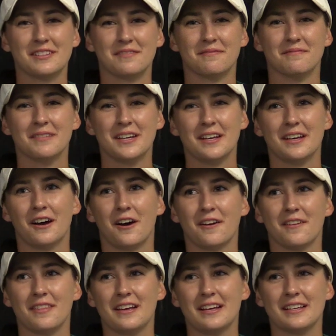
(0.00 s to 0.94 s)
and
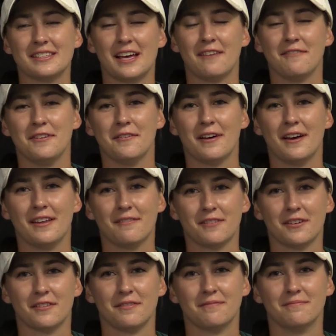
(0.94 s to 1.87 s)
our thing is FUN
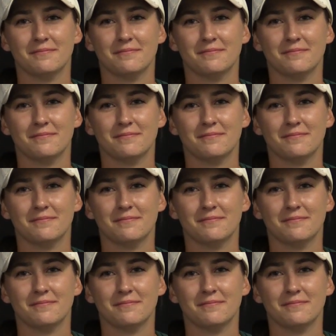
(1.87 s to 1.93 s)
for